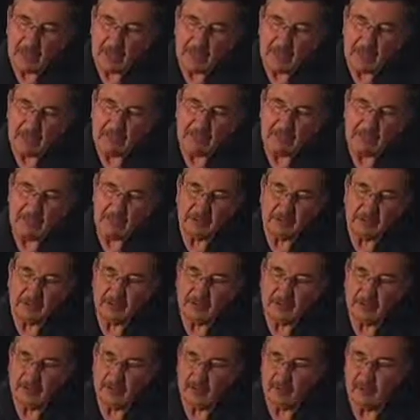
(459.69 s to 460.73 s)
Now don't
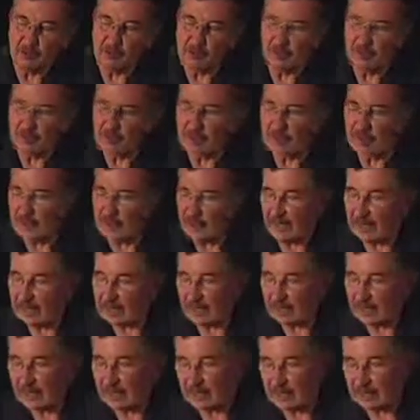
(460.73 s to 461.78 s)
assume that
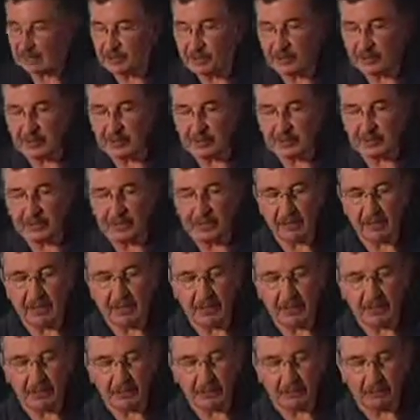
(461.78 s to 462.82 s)
it's going to change
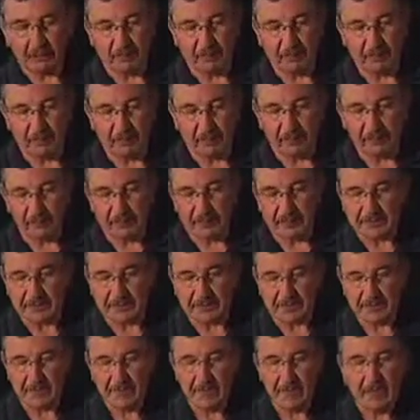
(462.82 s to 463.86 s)
color or appearance.
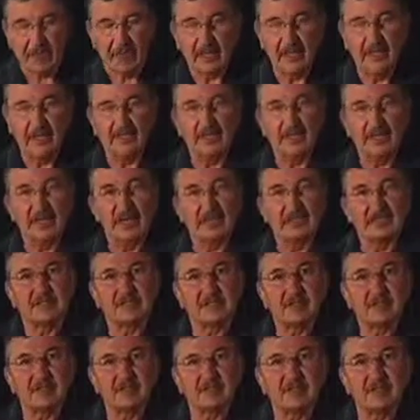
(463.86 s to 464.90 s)
It's going to
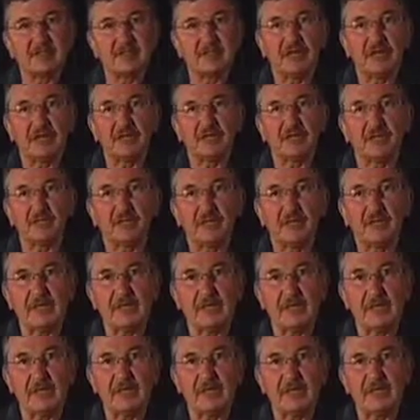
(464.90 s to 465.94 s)
simply change the
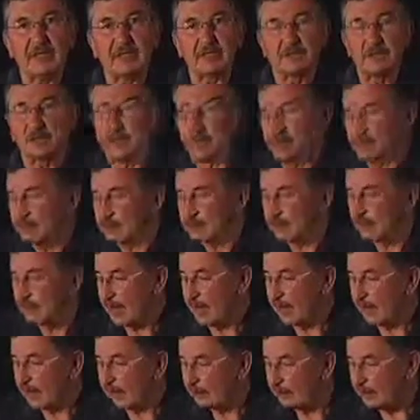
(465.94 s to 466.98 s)
pH. So
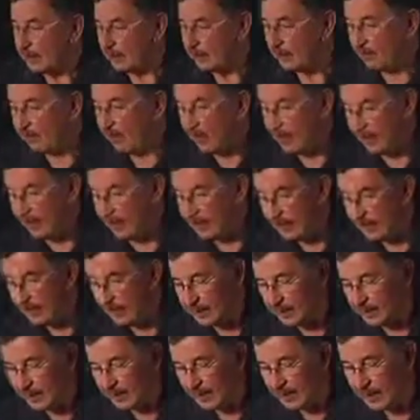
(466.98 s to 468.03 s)
now if we go back
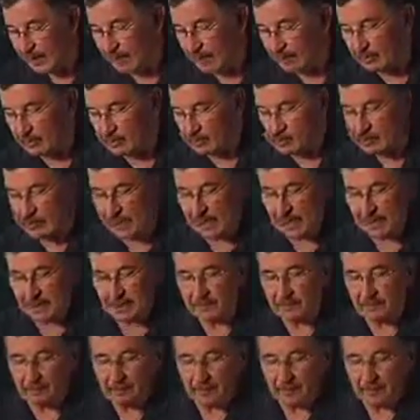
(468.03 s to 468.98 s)
and we check,